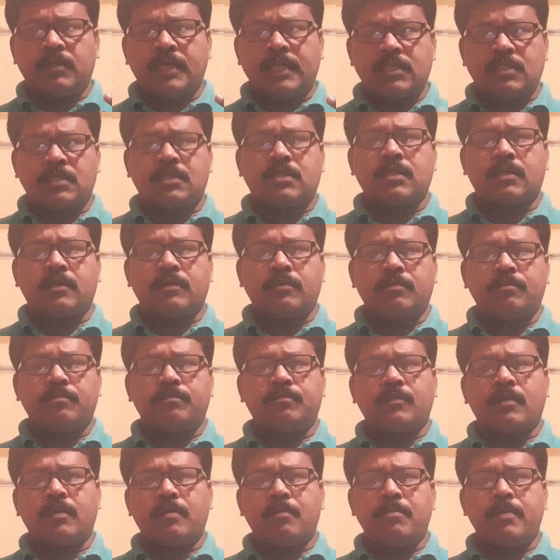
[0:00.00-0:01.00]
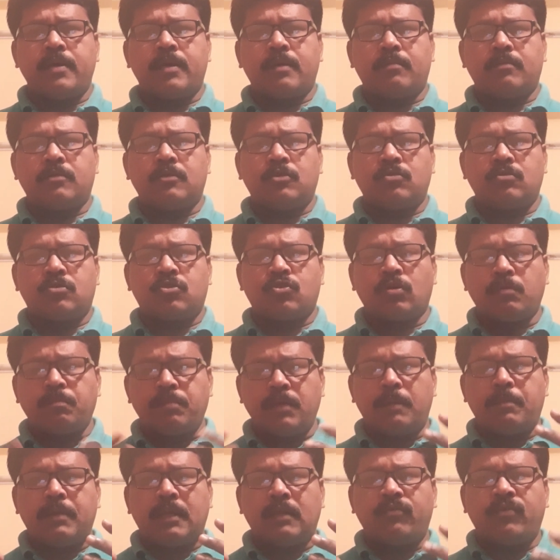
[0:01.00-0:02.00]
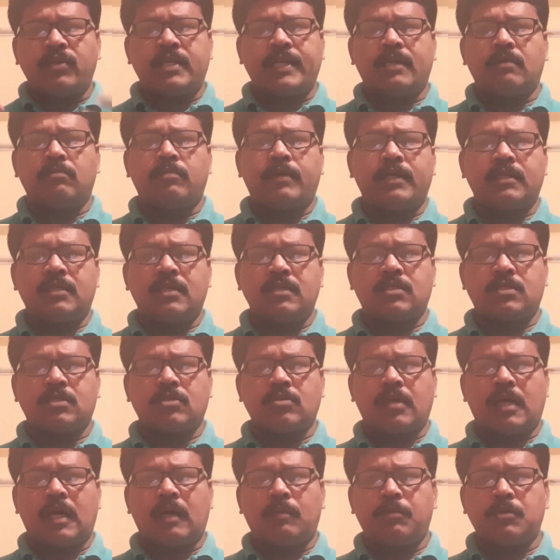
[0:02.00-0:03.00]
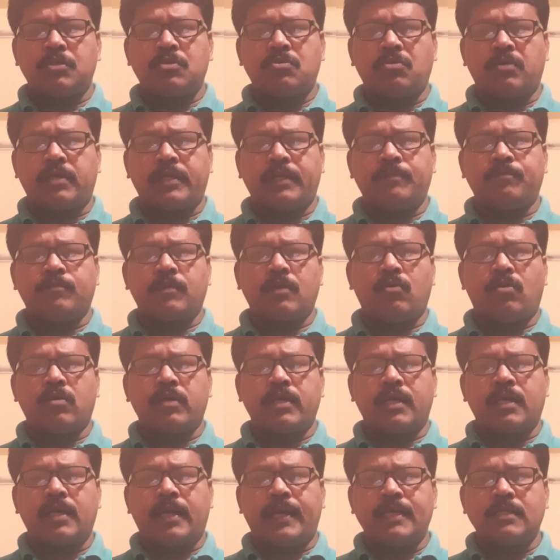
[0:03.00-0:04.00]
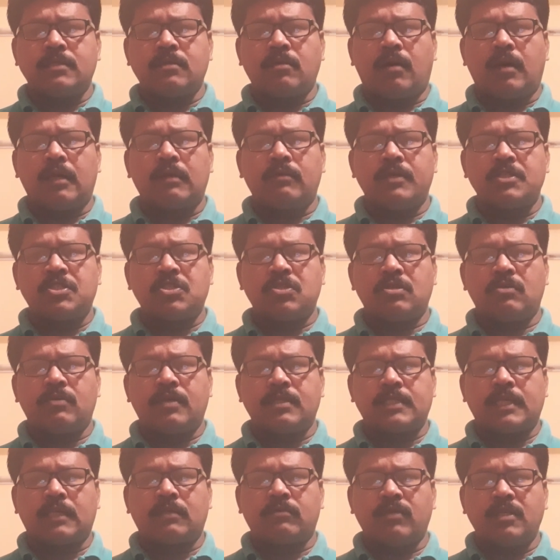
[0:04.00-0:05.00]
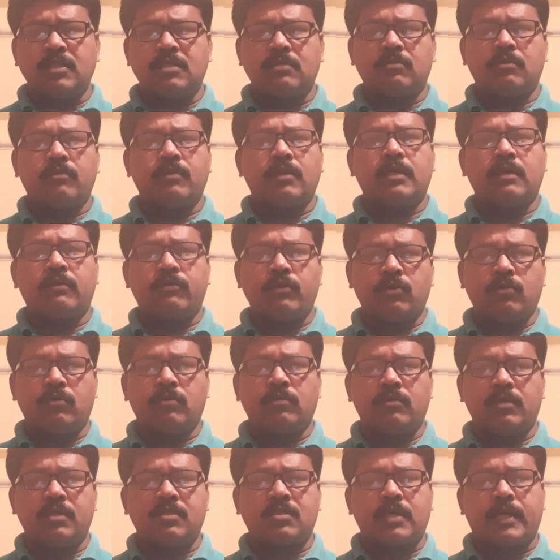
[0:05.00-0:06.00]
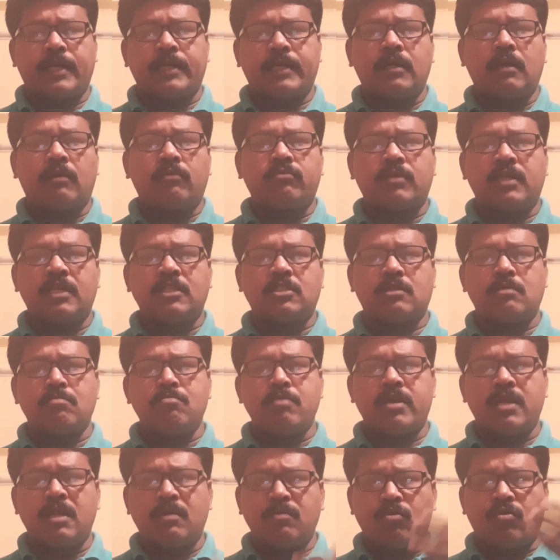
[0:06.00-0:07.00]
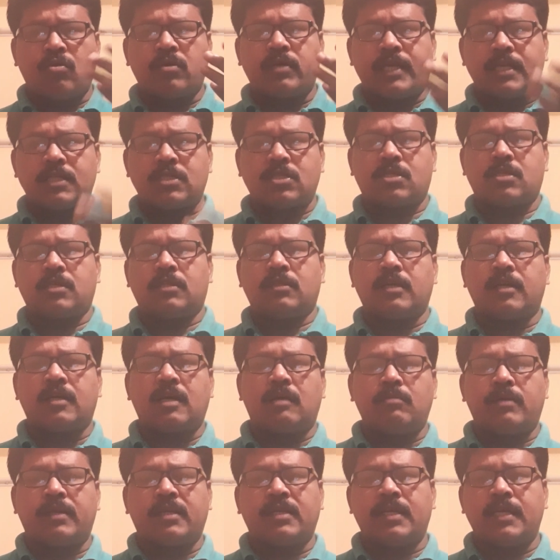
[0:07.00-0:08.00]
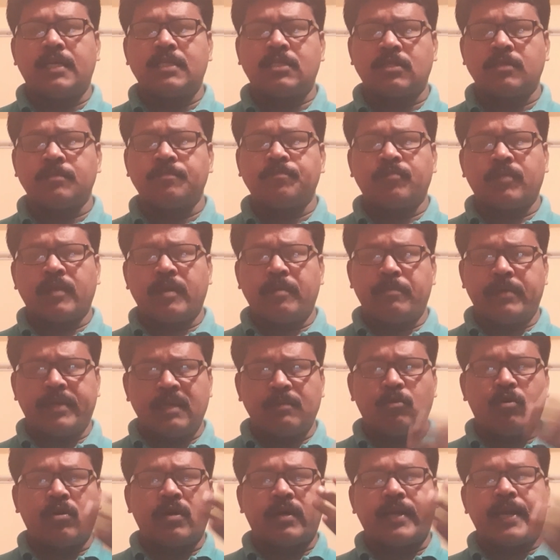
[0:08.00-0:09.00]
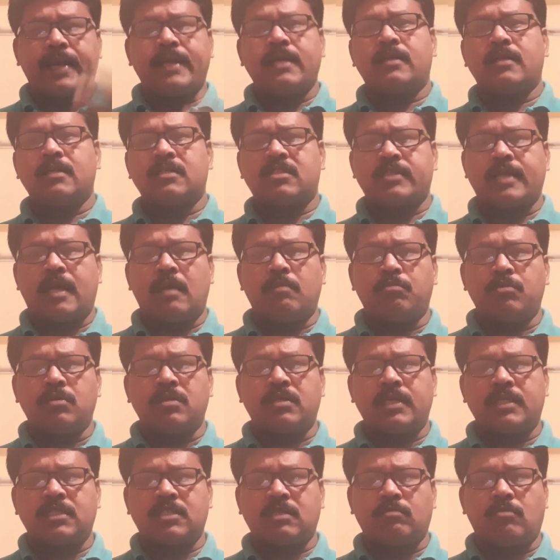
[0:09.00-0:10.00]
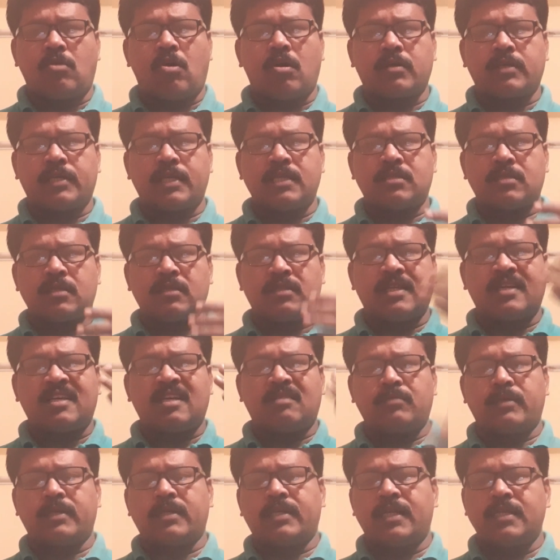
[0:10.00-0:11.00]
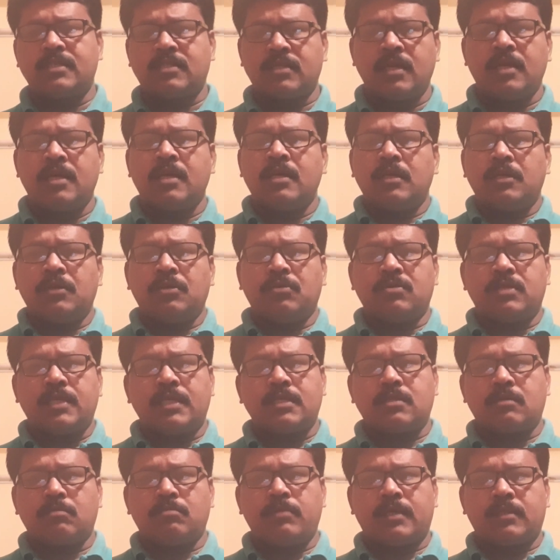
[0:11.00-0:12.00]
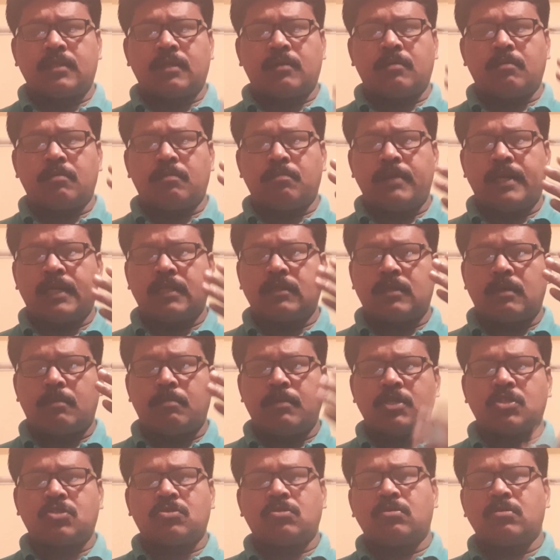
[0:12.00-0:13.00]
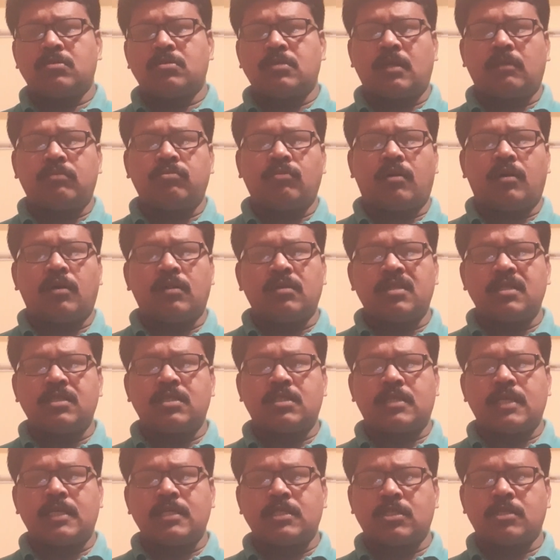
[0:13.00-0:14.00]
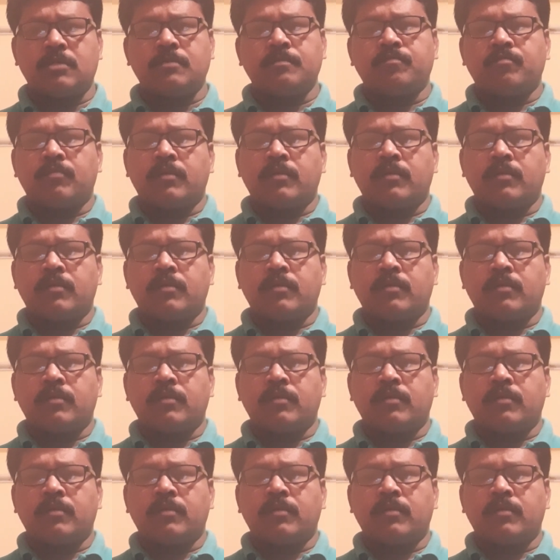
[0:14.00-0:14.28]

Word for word: just uh, may, you should be benefited by this uh, opportunity. Okay guys, always in your service. We will give you this kind of test, many more tests in the coming days, many more grand test, sample test, mock test in the coming days. You just make the make the best use of all this test.